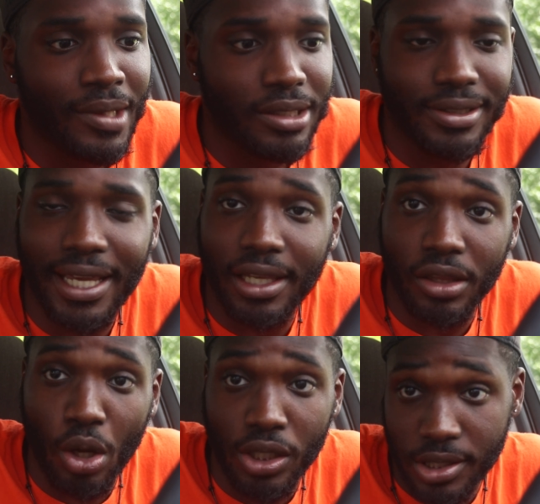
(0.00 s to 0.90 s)

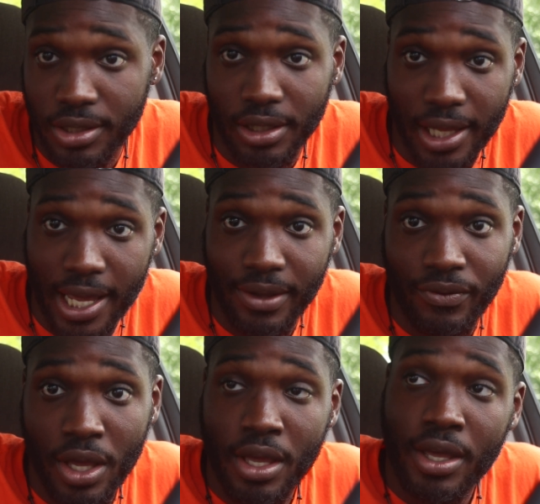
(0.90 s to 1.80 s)
taking losses in life
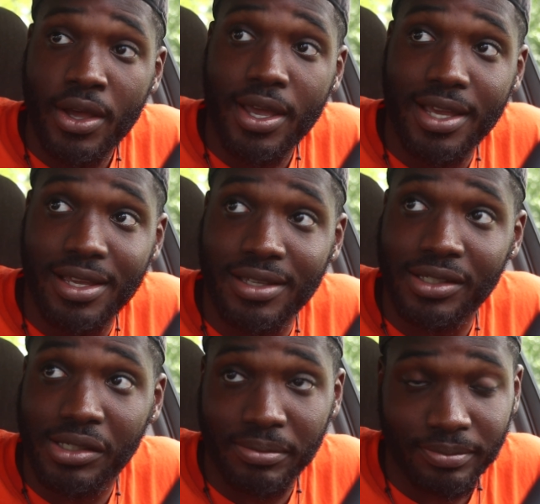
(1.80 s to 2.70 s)

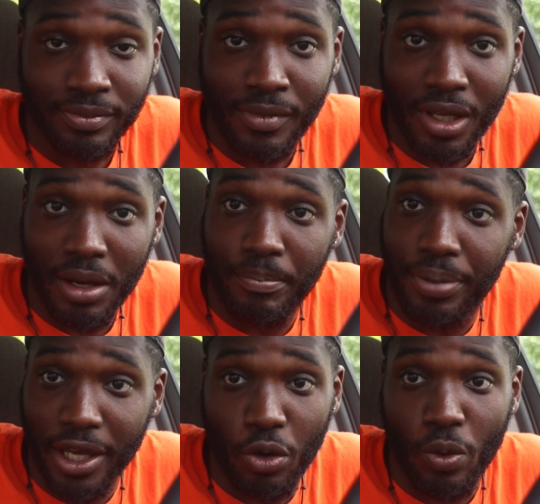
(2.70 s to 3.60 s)
is a
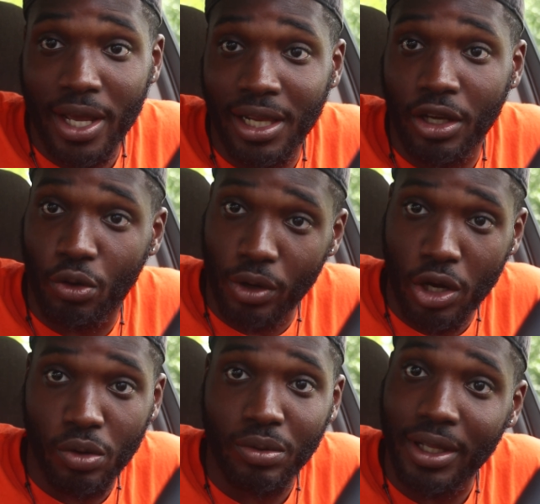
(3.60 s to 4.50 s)
big way to
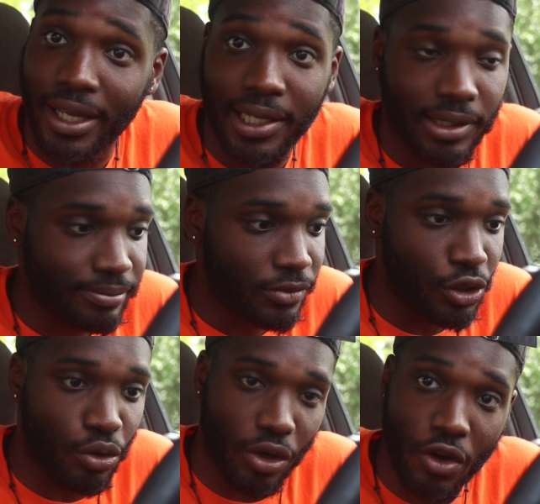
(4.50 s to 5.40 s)
grow. Like,
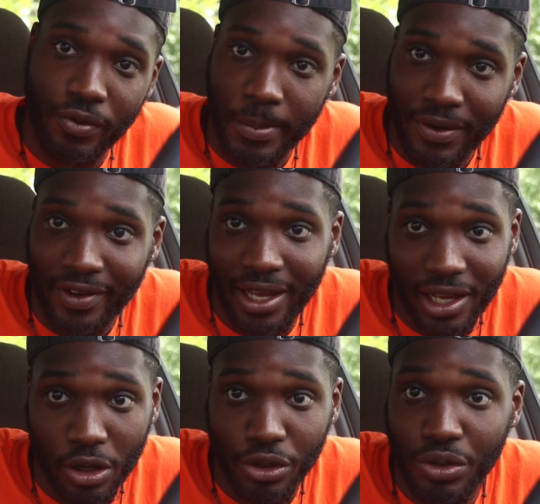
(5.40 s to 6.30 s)
you grow from every
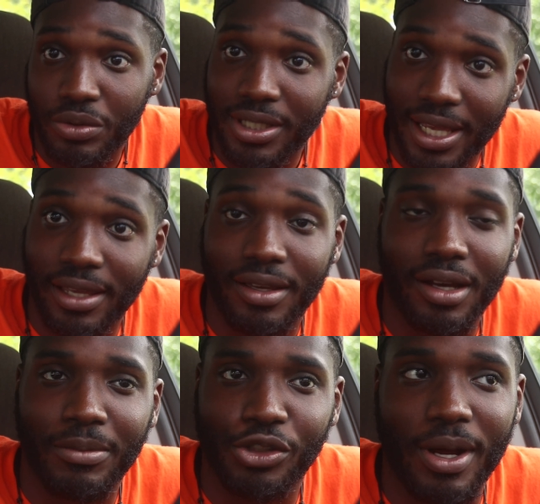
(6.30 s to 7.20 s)
L you take.
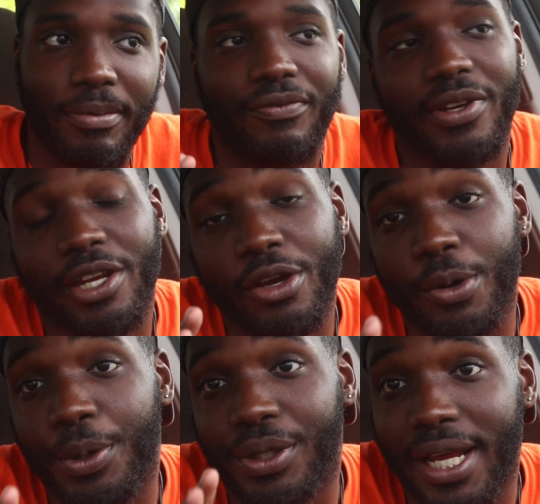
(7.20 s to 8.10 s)
I'm gonna drop a
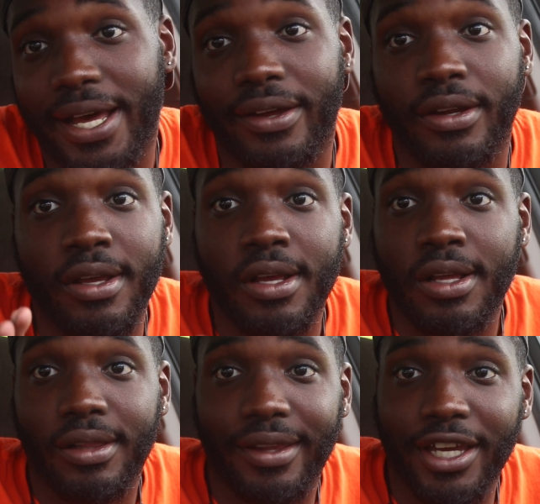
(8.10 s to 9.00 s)
video on that
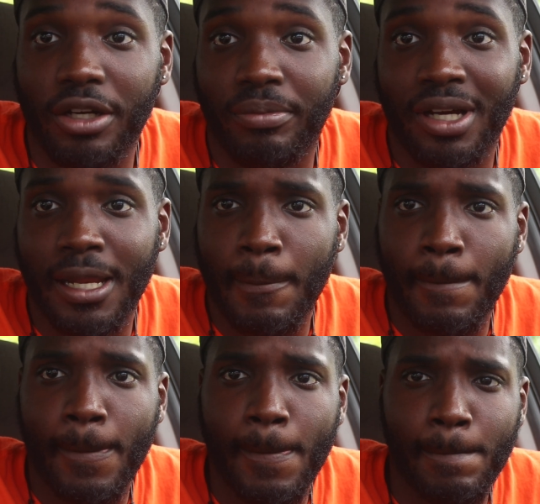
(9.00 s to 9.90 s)
later, but
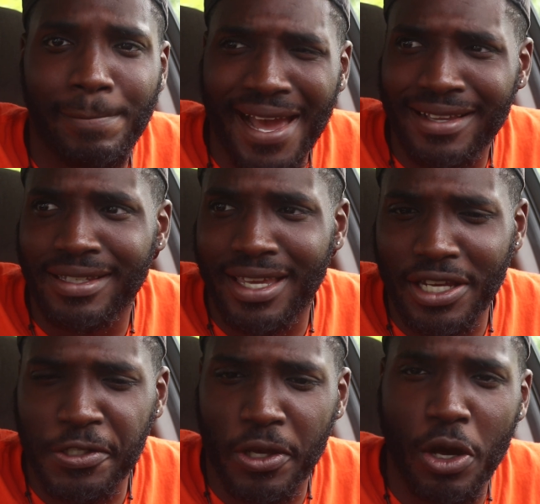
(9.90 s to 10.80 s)
back to
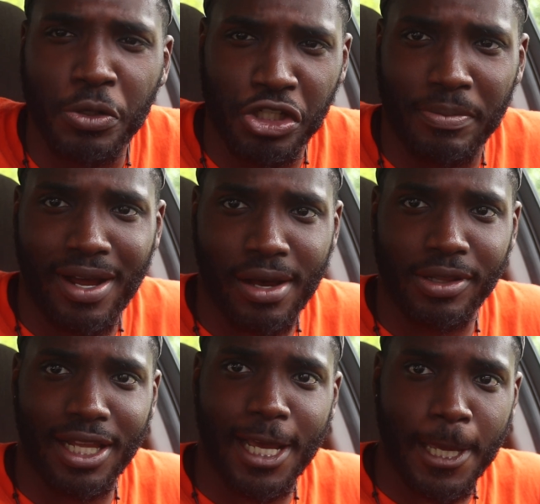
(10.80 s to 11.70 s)
cancel culture
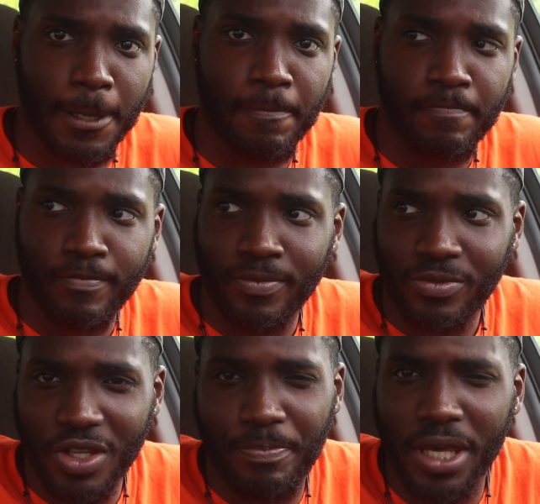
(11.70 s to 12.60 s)
about like
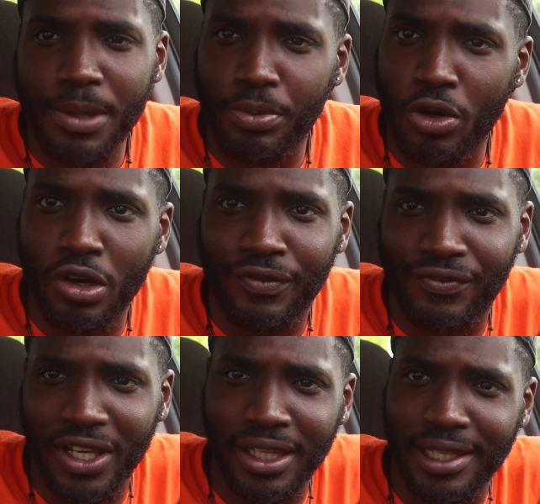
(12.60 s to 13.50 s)
the people
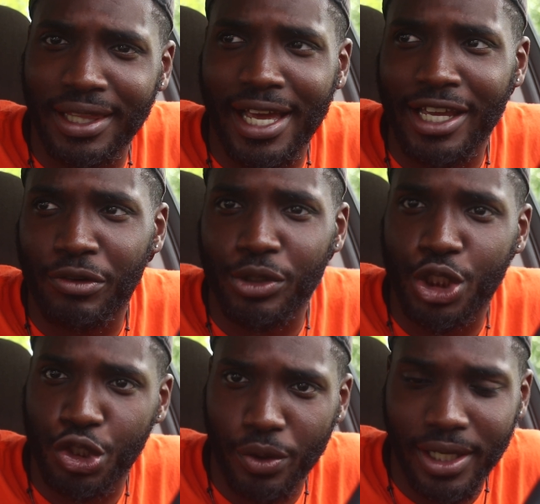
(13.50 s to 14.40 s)
feeling like
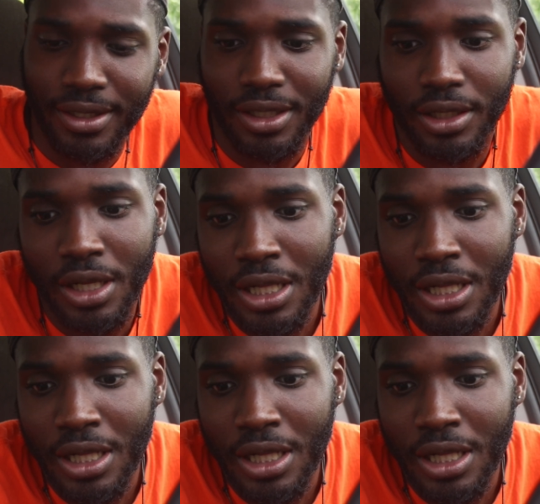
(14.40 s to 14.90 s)
restricted.